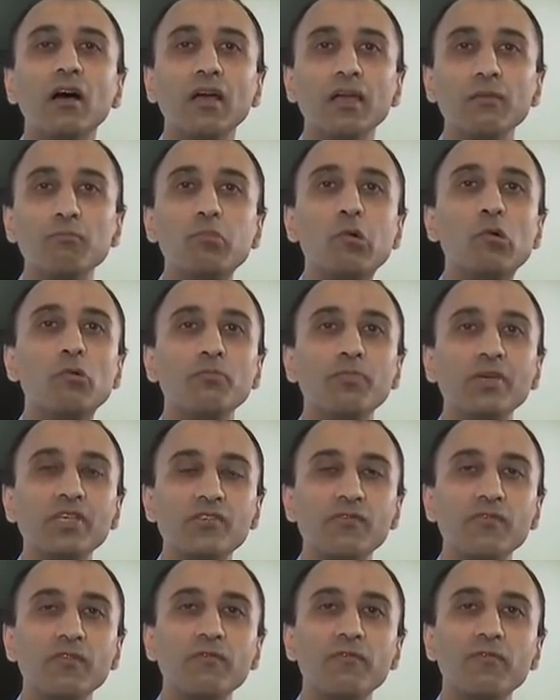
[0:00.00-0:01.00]
important piece
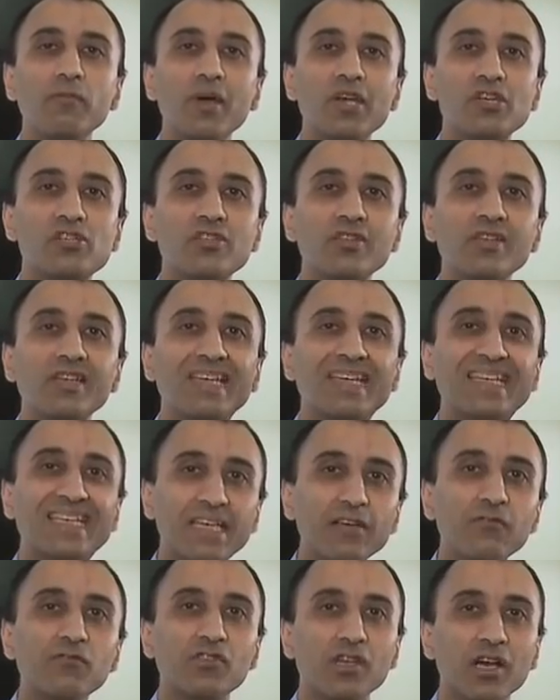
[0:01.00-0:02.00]
of information that it
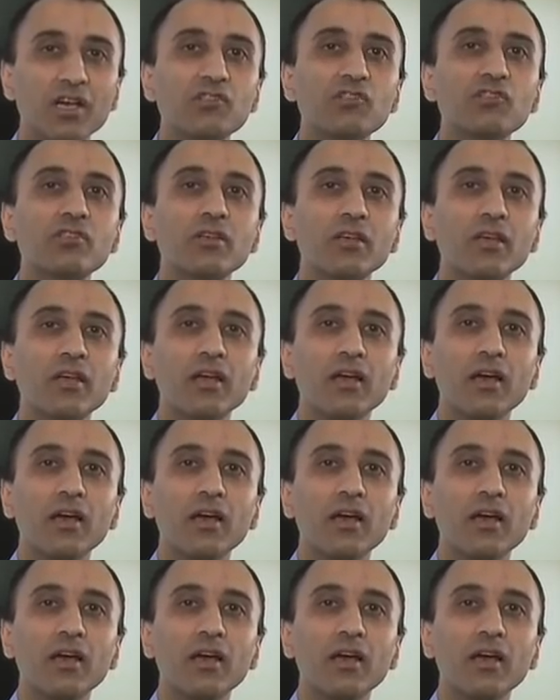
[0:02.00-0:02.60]
gives us